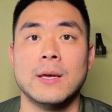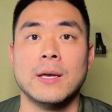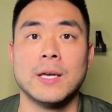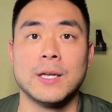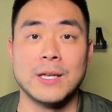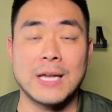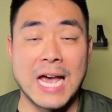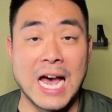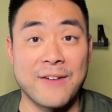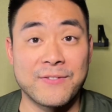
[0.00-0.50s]

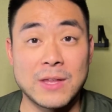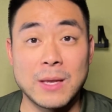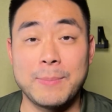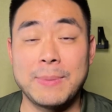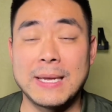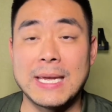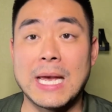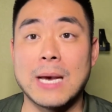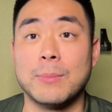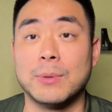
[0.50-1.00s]
You have to
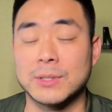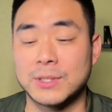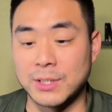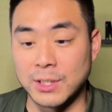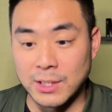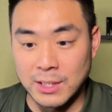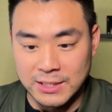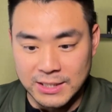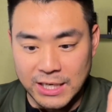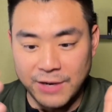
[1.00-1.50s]
be able
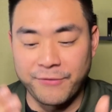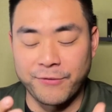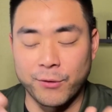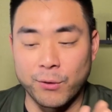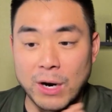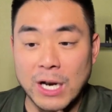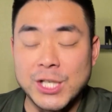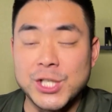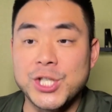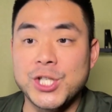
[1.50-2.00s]
to
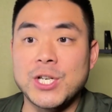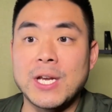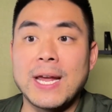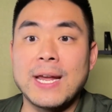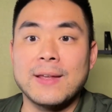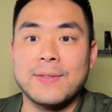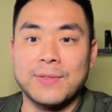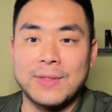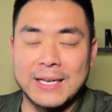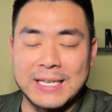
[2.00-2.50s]

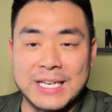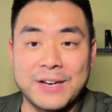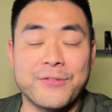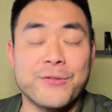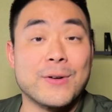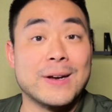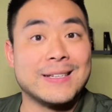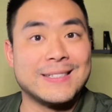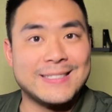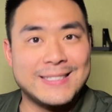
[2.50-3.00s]
differentiate the
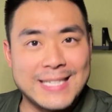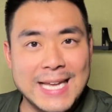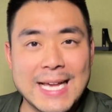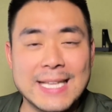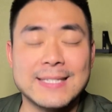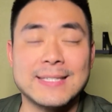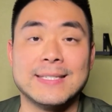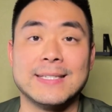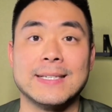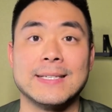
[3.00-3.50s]
different
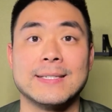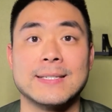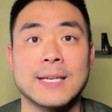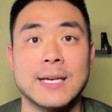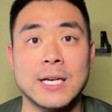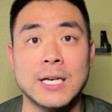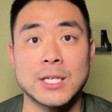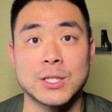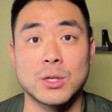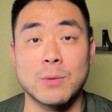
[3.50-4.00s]
tenses.
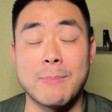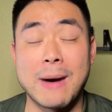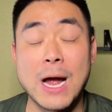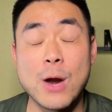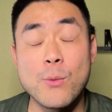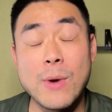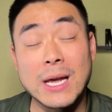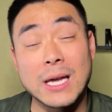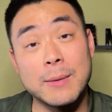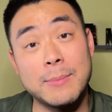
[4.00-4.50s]
So my
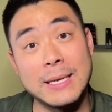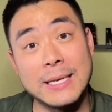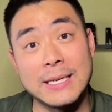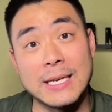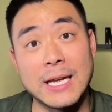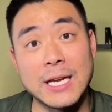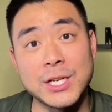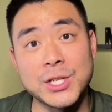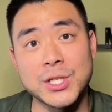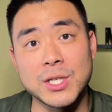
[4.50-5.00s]

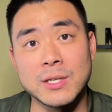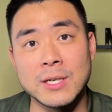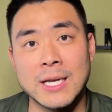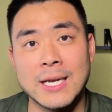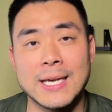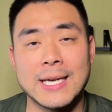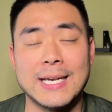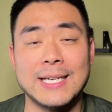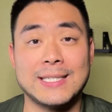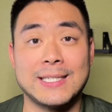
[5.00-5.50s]
recommendation
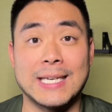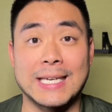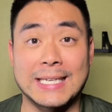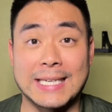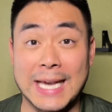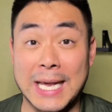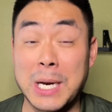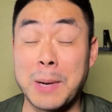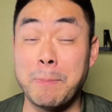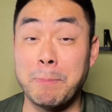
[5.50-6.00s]
is to
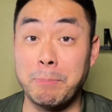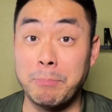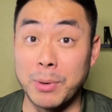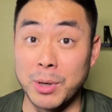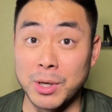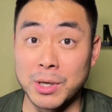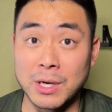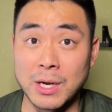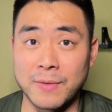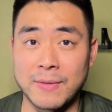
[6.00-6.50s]
get a
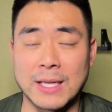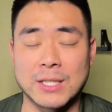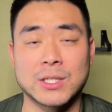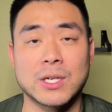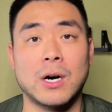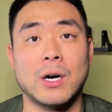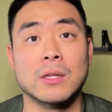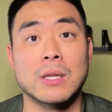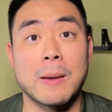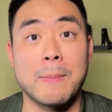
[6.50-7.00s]
book that's
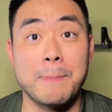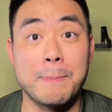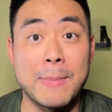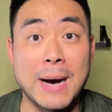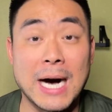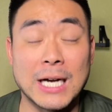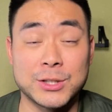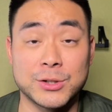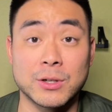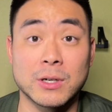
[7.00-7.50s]
called
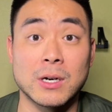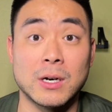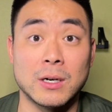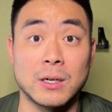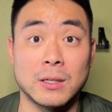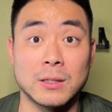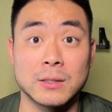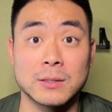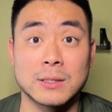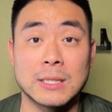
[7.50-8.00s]

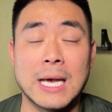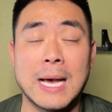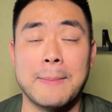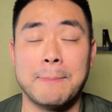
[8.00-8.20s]
Madrigal's